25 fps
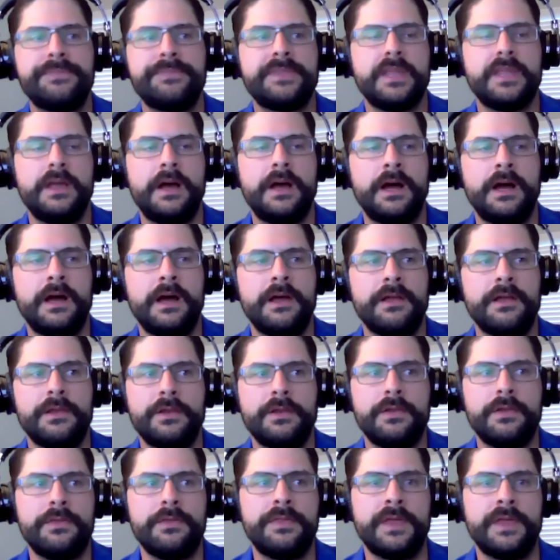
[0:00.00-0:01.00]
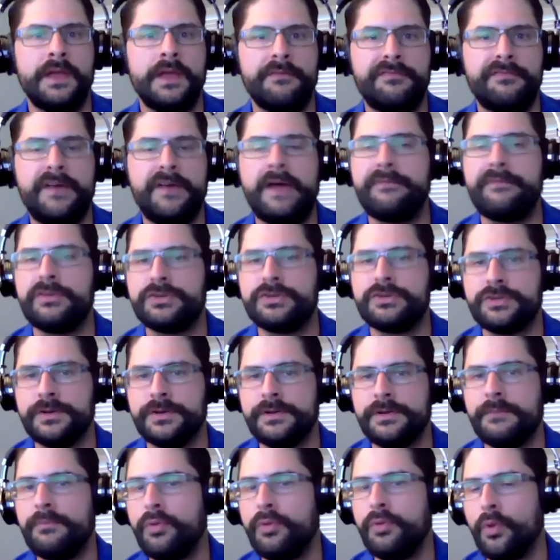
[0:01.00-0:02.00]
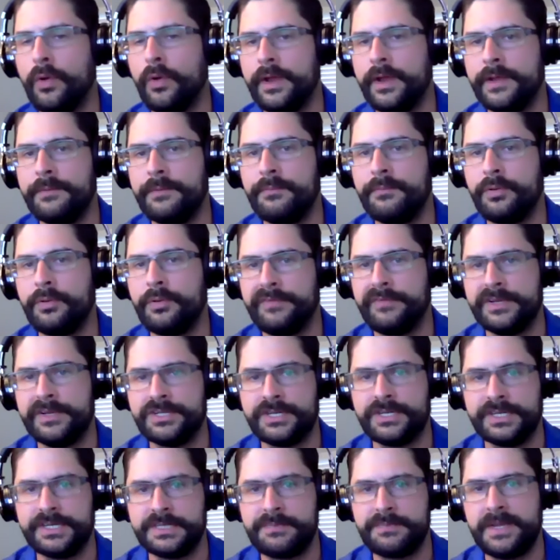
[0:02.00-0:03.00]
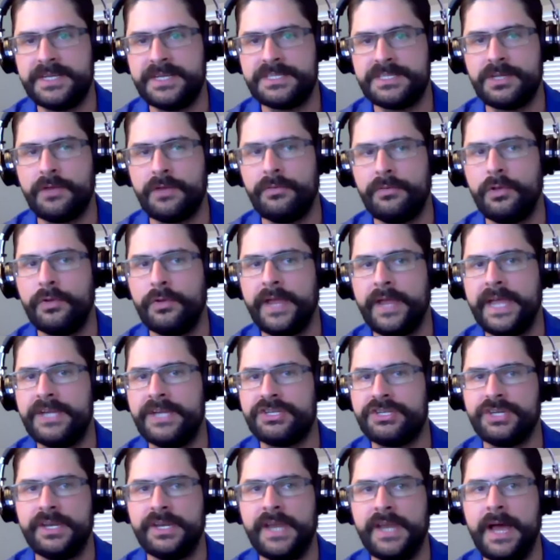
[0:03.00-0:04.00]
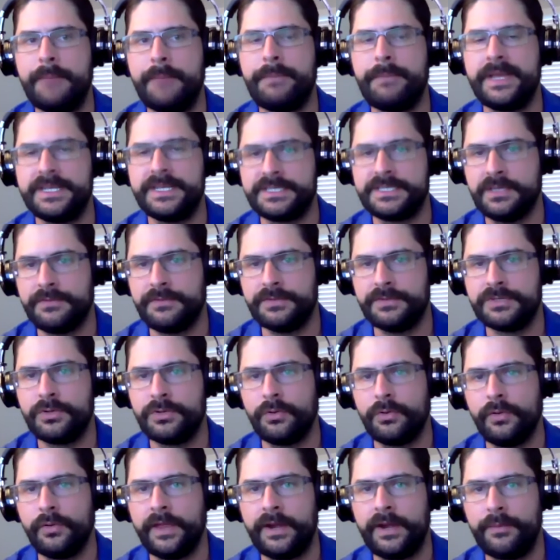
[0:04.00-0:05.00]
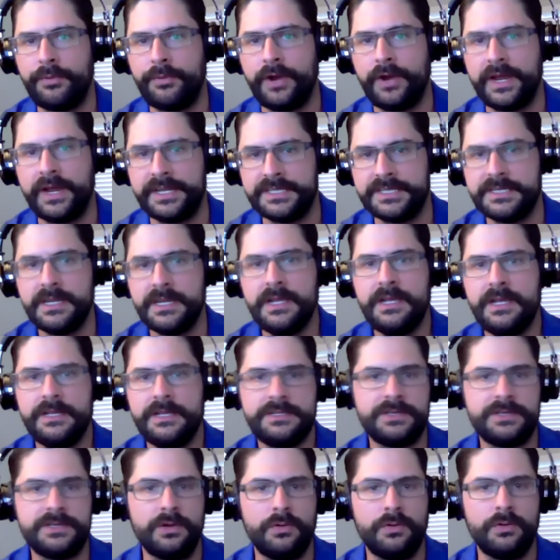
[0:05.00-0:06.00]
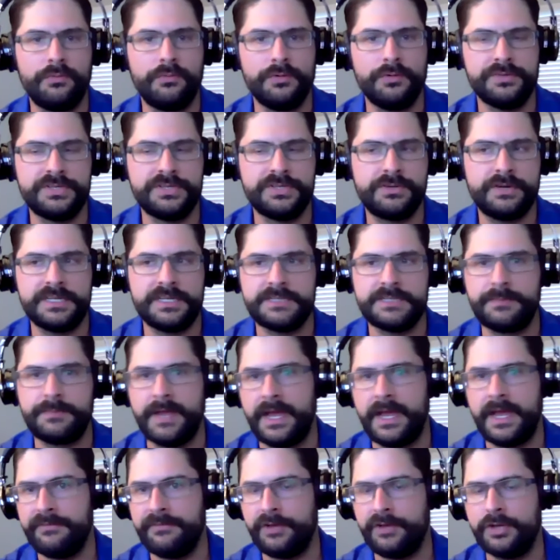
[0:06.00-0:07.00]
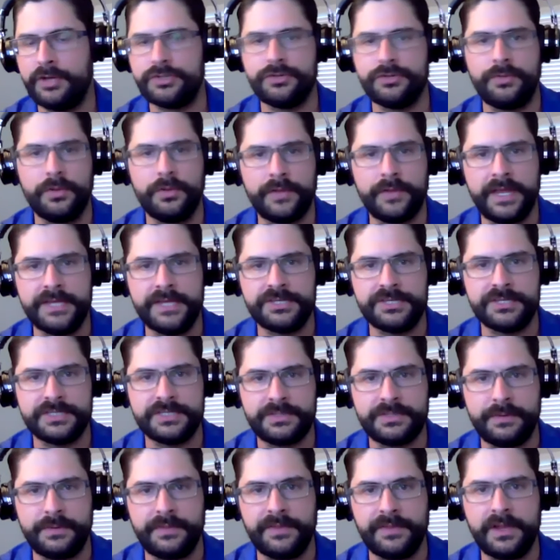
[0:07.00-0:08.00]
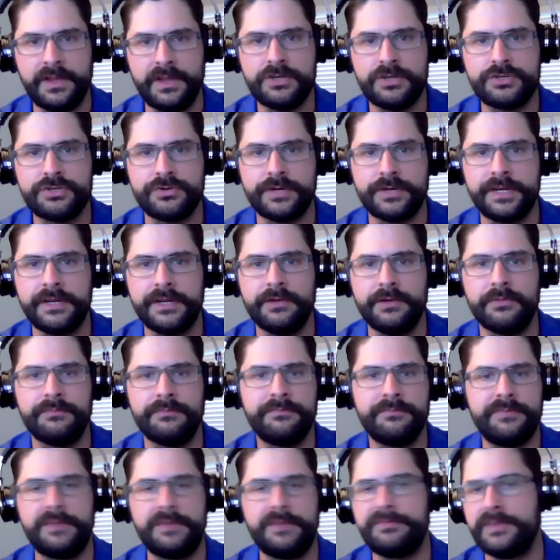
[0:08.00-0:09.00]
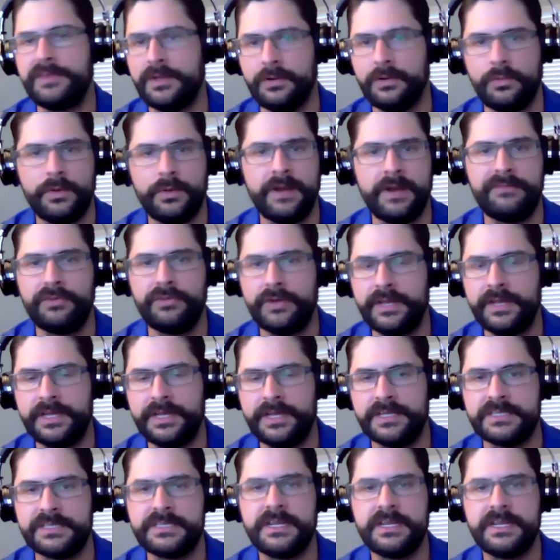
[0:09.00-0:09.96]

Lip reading: that 500 employee provision is based on location, not based on the total enterprise. So Ruth's Chris may have 100 locations around the country, or 50 or whatever it is,